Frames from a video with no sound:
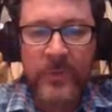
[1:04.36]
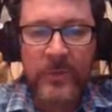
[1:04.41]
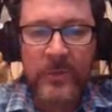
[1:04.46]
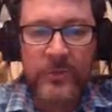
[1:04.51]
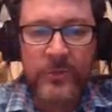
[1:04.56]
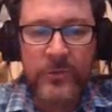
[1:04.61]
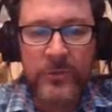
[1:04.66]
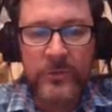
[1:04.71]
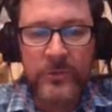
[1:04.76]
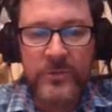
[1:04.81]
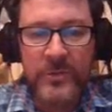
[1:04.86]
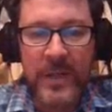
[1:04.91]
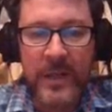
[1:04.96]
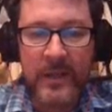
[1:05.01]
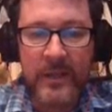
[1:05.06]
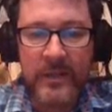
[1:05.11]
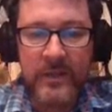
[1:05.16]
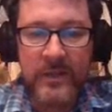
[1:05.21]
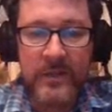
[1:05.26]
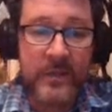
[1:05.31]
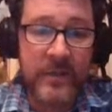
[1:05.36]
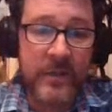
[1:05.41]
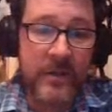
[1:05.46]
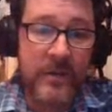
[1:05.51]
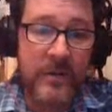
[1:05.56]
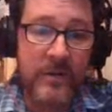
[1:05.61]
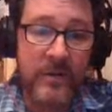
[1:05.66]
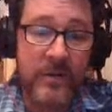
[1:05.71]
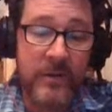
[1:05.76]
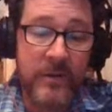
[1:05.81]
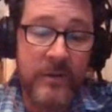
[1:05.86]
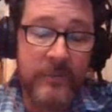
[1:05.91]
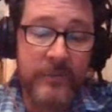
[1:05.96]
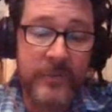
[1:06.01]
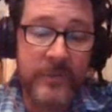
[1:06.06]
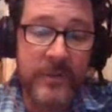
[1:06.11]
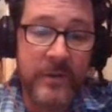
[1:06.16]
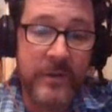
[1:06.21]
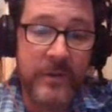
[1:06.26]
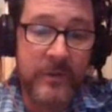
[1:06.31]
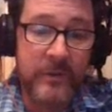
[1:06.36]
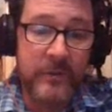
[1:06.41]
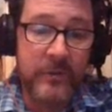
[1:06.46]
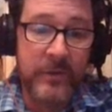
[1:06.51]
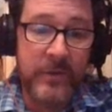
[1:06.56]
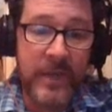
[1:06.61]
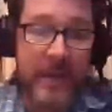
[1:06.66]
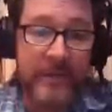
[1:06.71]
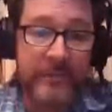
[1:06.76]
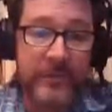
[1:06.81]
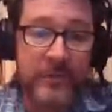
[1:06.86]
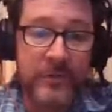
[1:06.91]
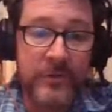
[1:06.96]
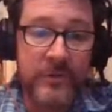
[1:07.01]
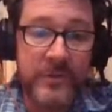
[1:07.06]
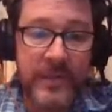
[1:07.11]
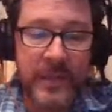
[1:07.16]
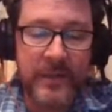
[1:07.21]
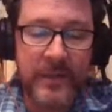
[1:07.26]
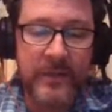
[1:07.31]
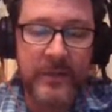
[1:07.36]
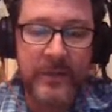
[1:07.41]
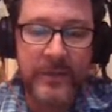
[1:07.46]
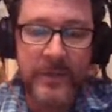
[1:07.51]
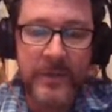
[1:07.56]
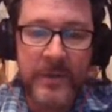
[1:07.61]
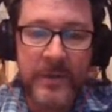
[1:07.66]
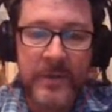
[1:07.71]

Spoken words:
to take care of, look after data.